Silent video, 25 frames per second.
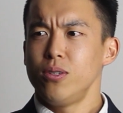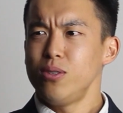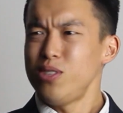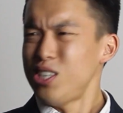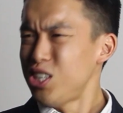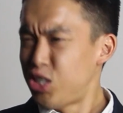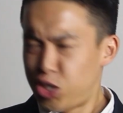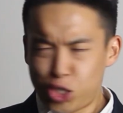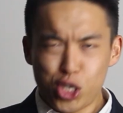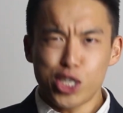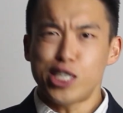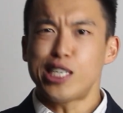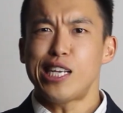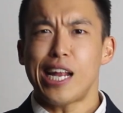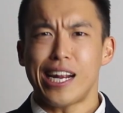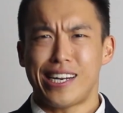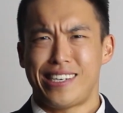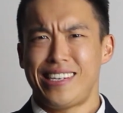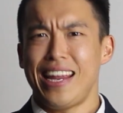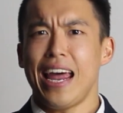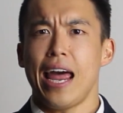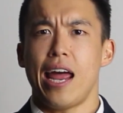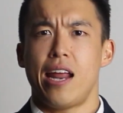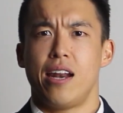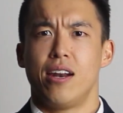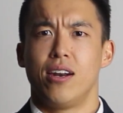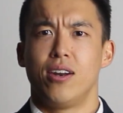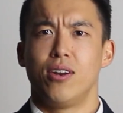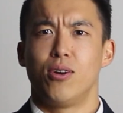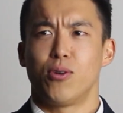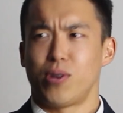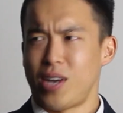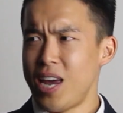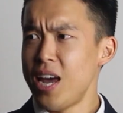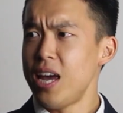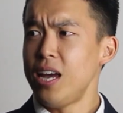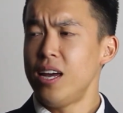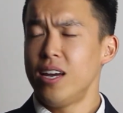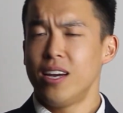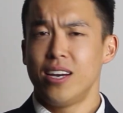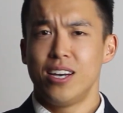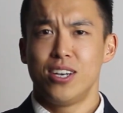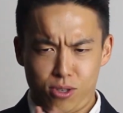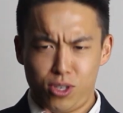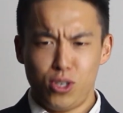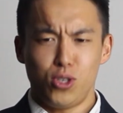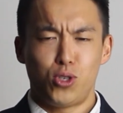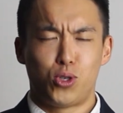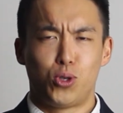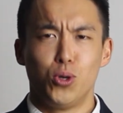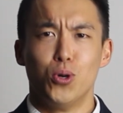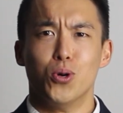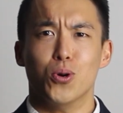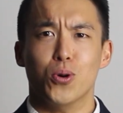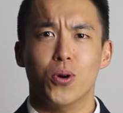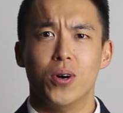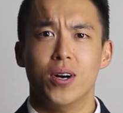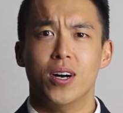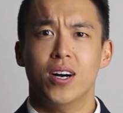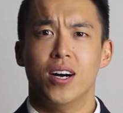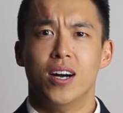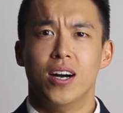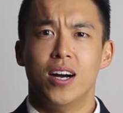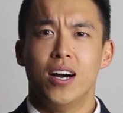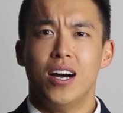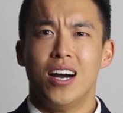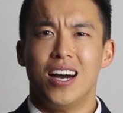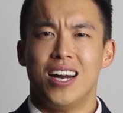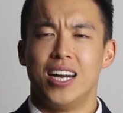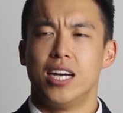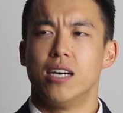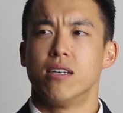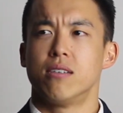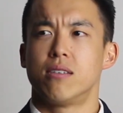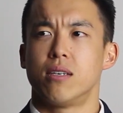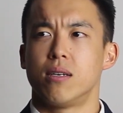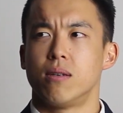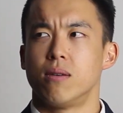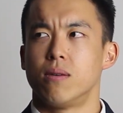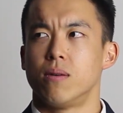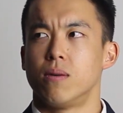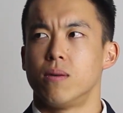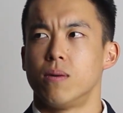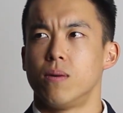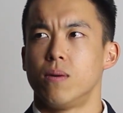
it's just like that, okay? Just do. And I was like,